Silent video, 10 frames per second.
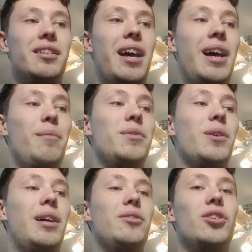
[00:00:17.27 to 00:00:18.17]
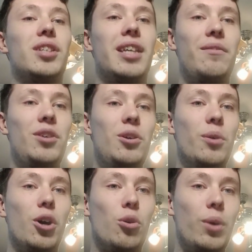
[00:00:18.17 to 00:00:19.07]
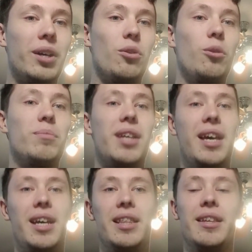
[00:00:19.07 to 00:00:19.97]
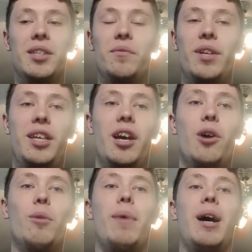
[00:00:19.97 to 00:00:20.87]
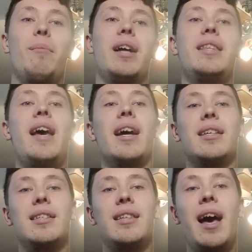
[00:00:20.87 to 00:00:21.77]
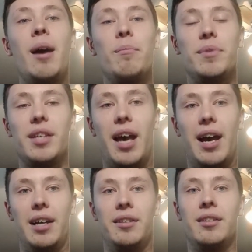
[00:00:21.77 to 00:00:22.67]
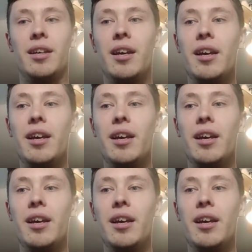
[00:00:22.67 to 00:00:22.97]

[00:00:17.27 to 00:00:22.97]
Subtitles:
So I'll just give you a quick update in this video about my next steps and